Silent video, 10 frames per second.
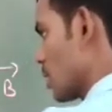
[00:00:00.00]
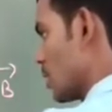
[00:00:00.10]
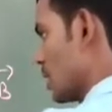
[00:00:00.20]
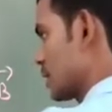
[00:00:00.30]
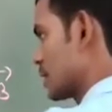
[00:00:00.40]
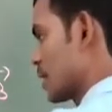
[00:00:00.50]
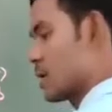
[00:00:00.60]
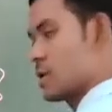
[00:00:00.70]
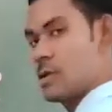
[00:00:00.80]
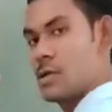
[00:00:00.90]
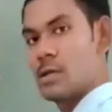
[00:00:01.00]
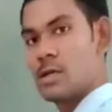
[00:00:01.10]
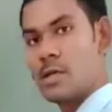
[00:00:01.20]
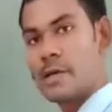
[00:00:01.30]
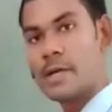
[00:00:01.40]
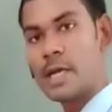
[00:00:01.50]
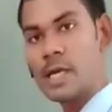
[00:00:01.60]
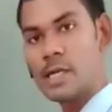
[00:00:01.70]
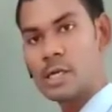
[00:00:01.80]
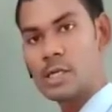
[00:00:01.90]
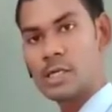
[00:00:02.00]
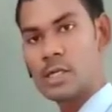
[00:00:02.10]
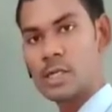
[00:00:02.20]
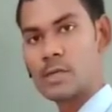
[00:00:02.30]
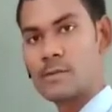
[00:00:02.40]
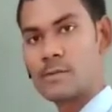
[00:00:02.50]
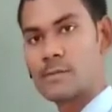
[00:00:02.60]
less than 90 degree,